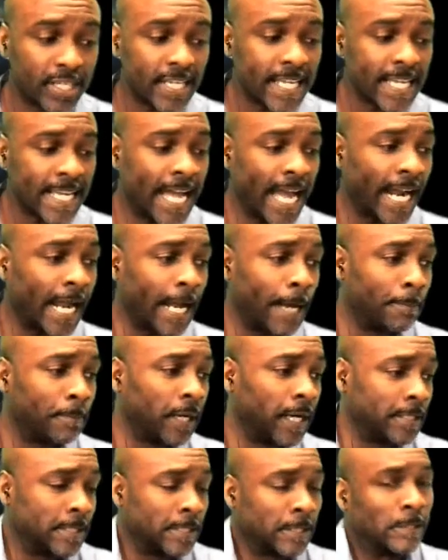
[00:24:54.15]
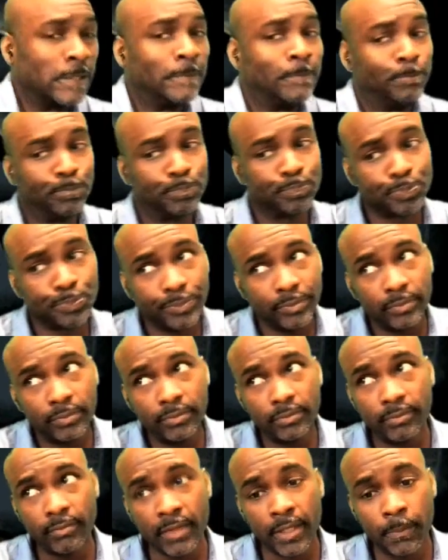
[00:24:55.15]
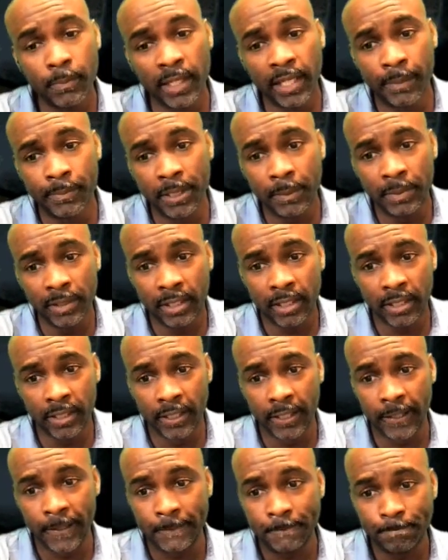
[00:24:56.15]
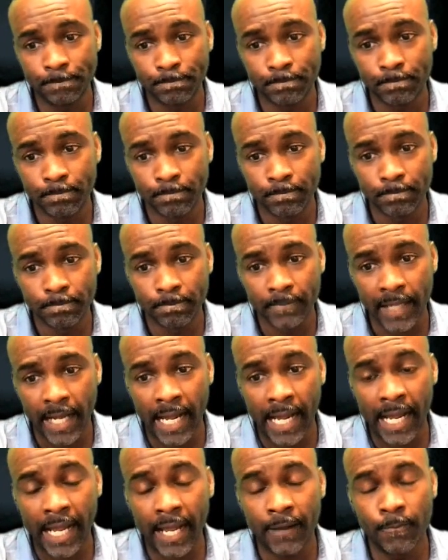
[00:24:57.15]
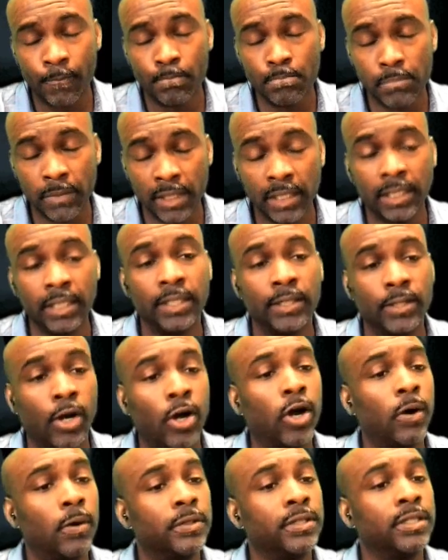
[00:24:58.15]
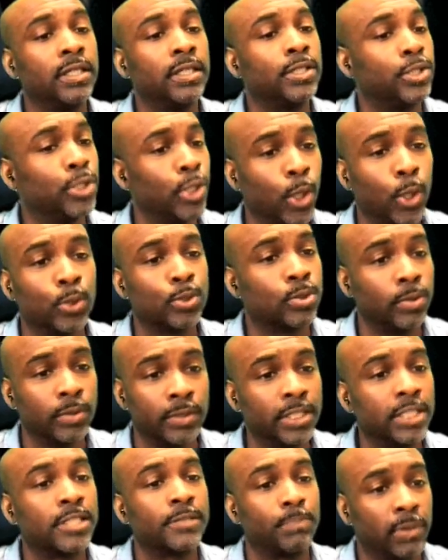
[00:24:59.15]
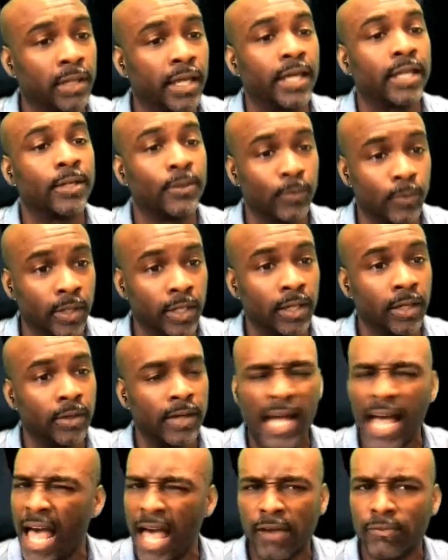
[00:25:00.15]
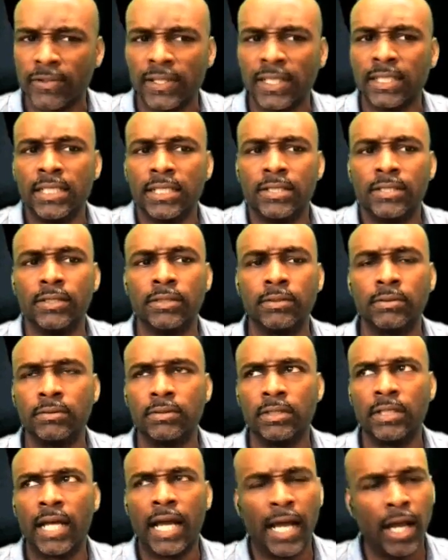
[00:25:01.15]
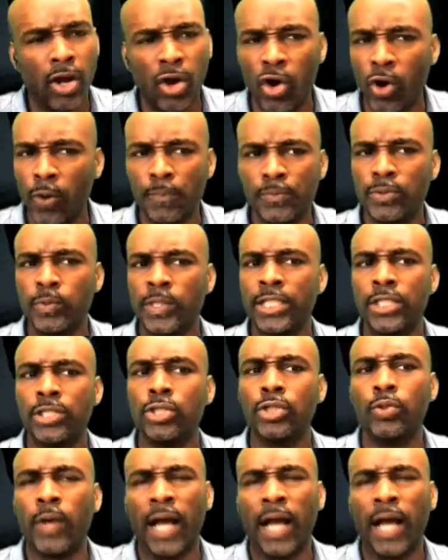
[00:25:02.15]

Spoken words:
I got buttons. But let me be clear. I mean all of the adults on this planet well. I really do. I hope we do. I